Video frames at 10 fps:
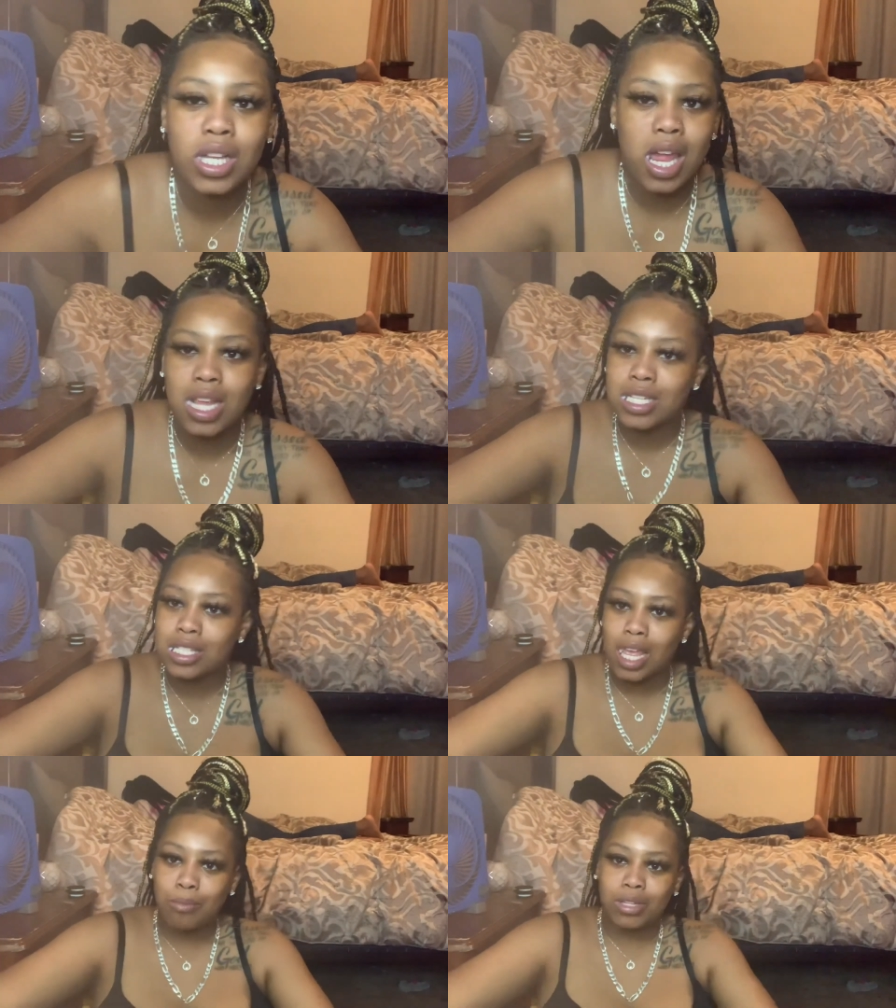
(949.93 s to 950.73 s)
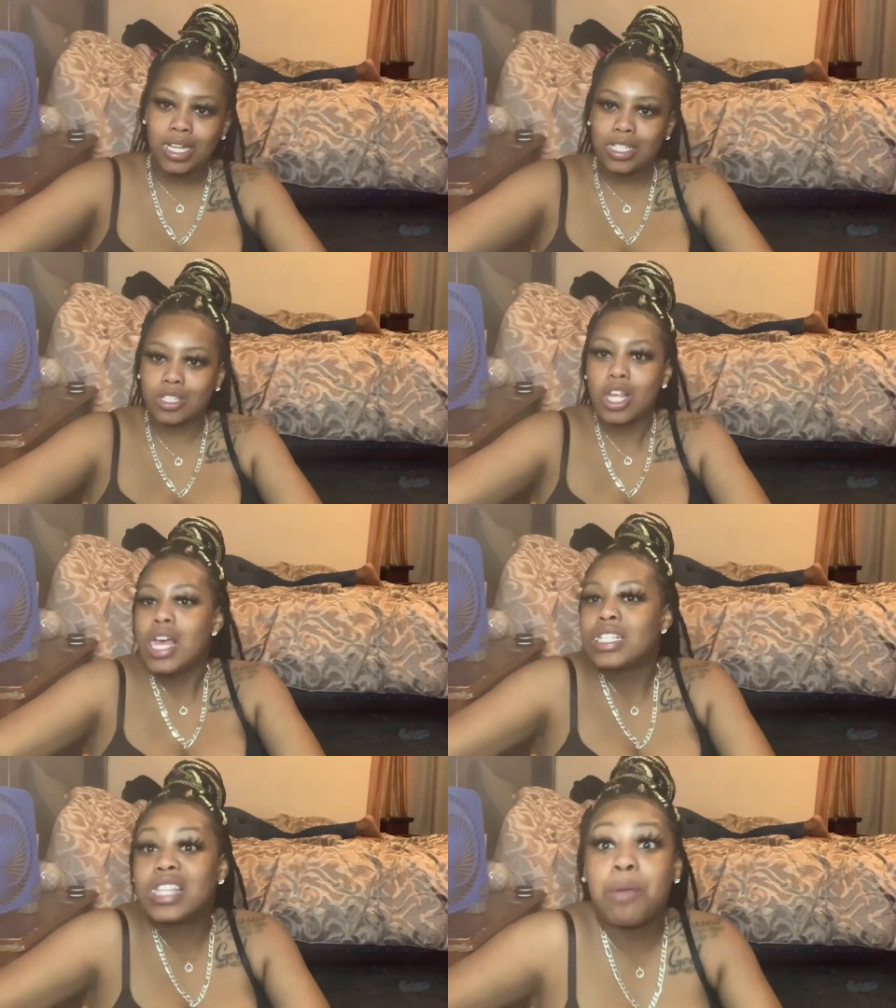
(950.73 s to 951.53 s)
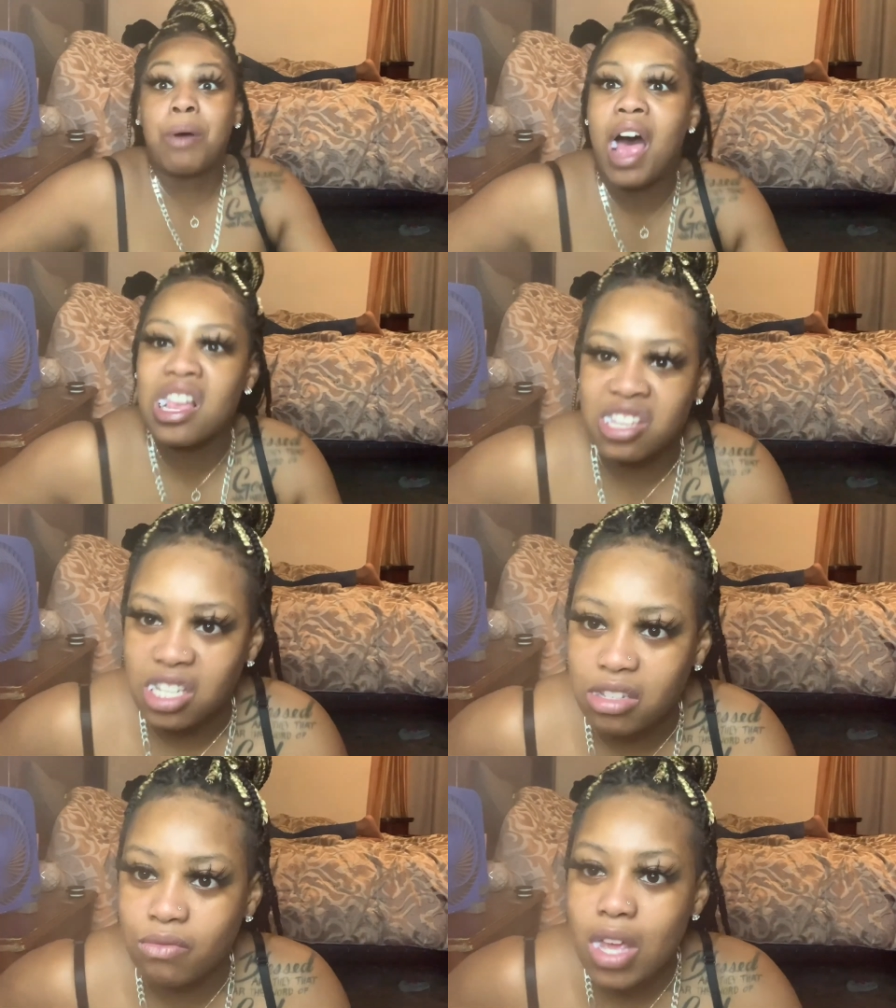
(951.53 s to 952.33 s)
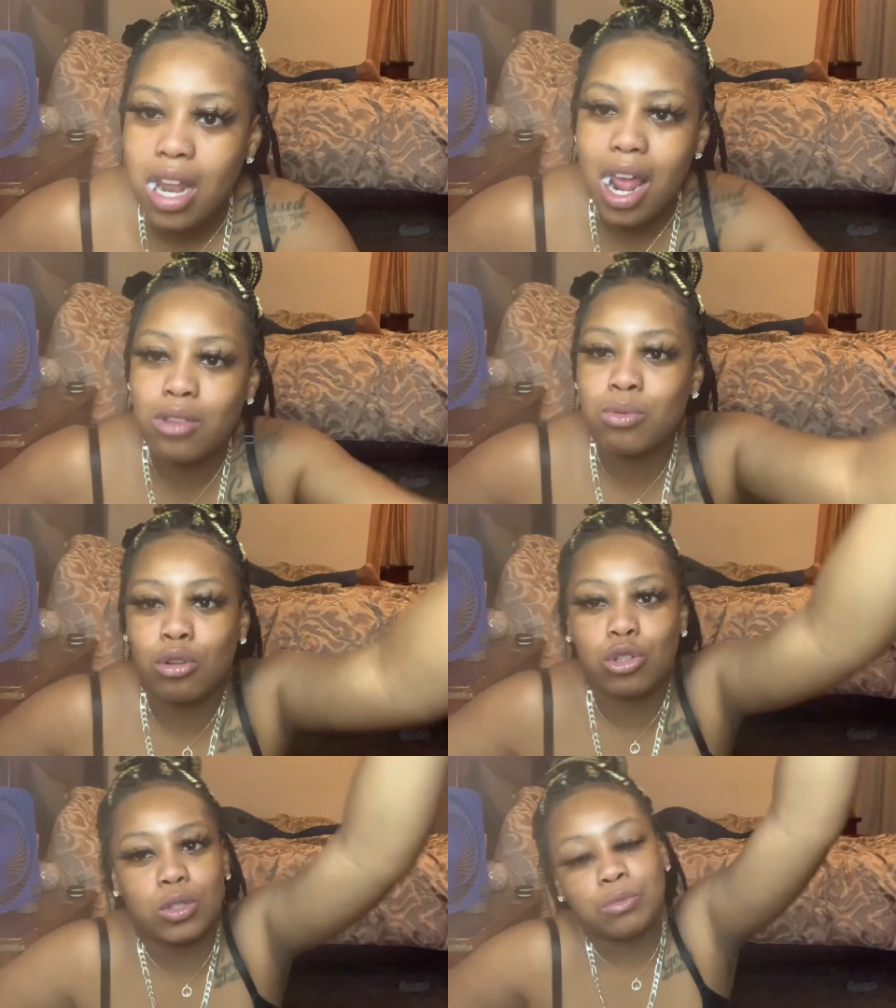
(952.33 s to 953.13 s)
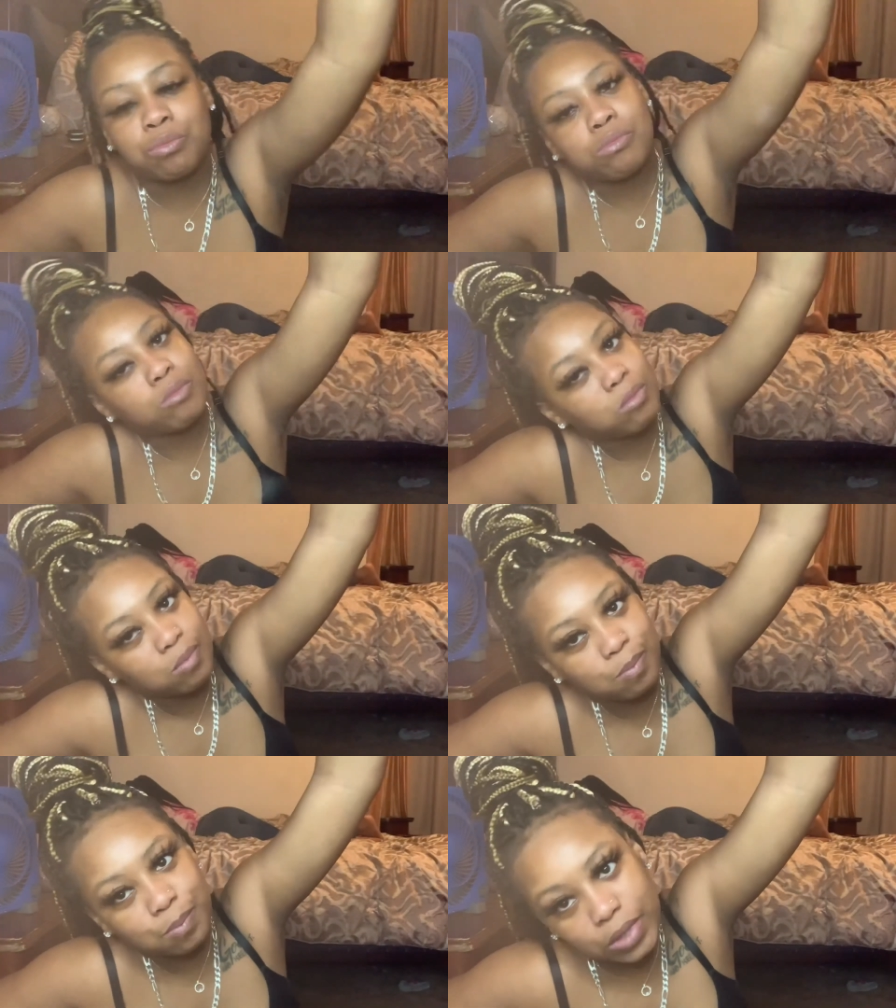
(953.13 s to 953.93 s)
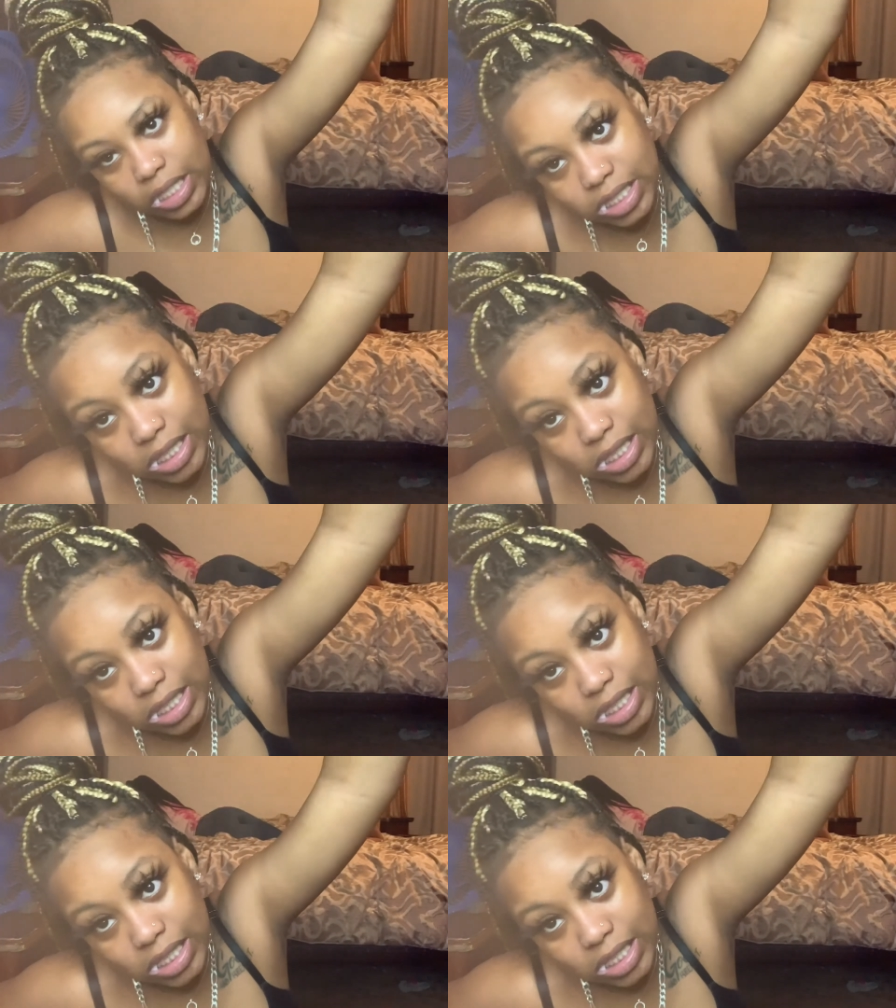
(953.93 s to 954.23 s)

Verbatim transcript: Stay blessed. Stay positive. That's what we're gonna do it. Stay